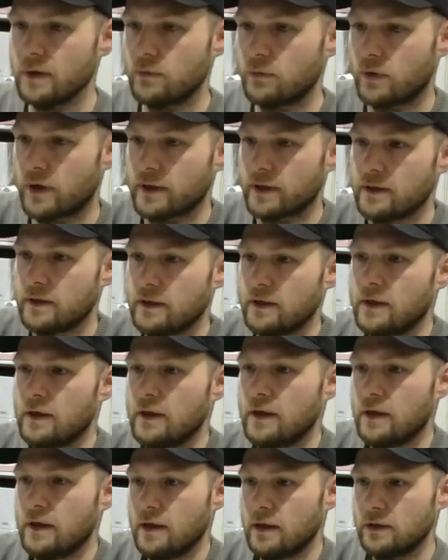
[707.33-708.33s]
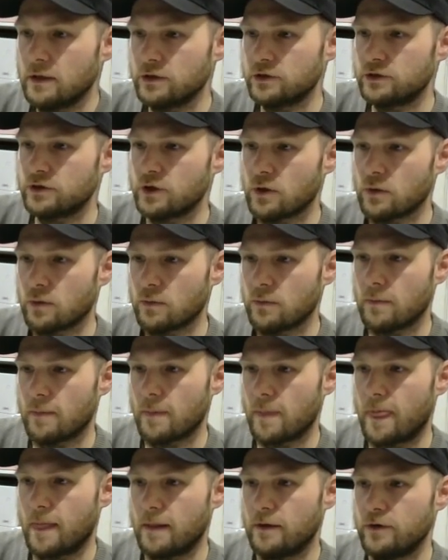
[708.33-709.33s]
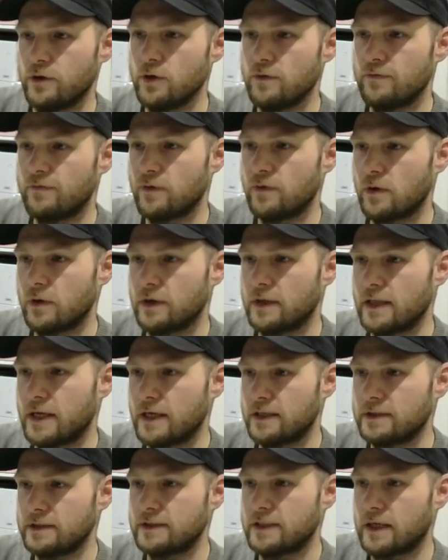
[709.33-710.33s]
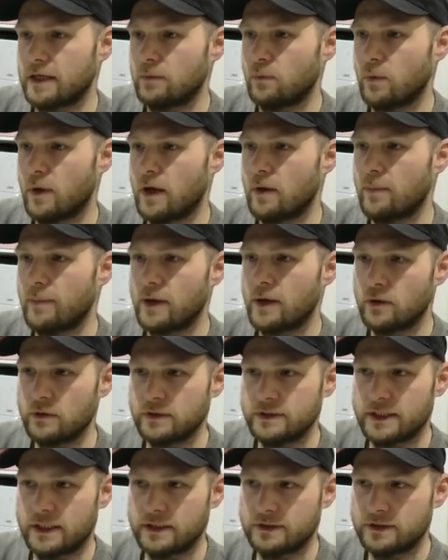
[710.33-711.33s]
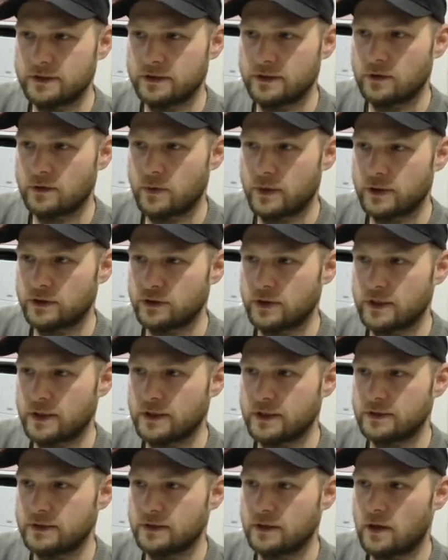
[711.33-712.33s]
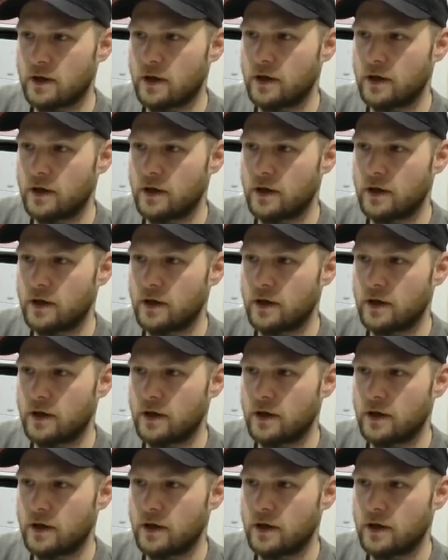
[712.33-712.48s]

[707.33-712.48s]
Right, so New for Ollie then said, well, my honest answer to the question is,